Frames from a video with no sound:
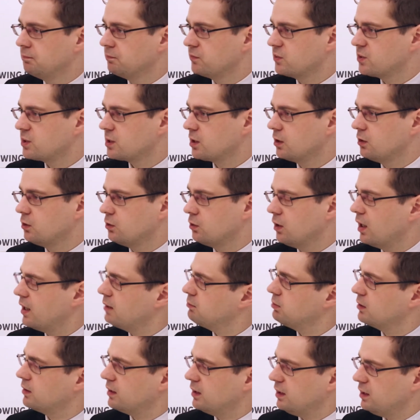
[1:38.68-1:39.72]
So I
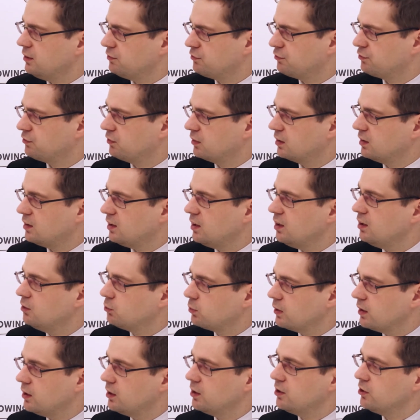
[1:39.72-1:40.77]
believe the
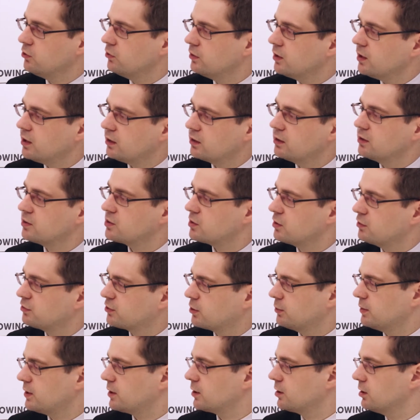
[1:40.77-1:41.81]
really uniqueness of
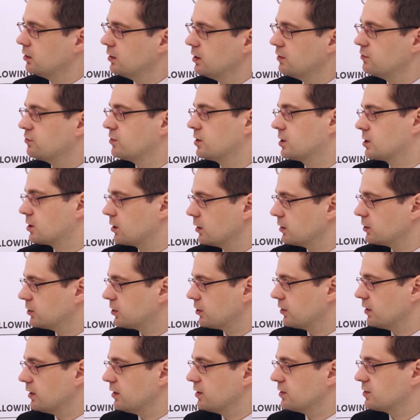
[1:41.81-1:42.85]
critical
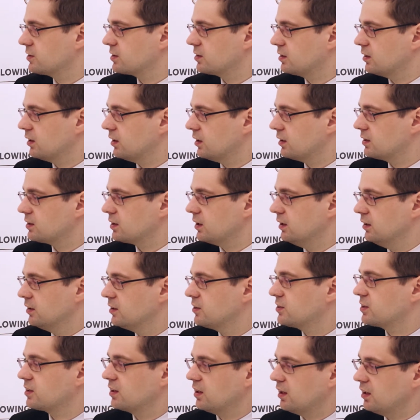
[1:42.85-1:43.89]
infrastructure is that, in
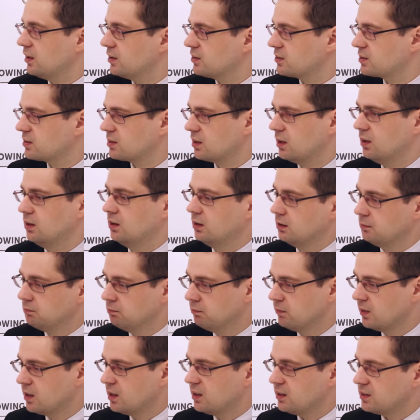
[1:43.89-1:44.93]
this case,
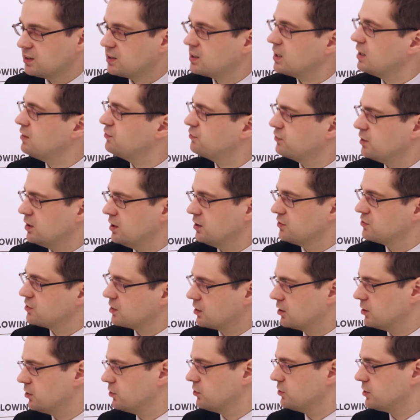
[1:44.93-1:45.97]
safety and
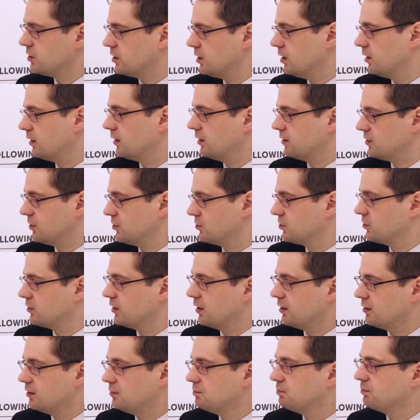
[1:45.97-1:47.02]
security are getting
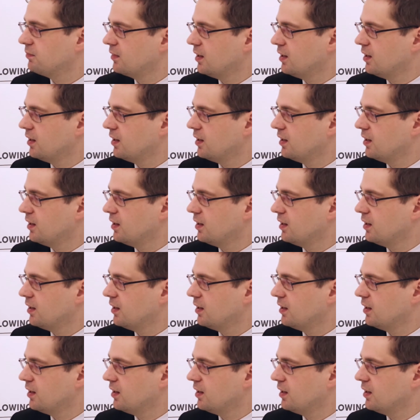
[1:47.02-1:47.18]
together.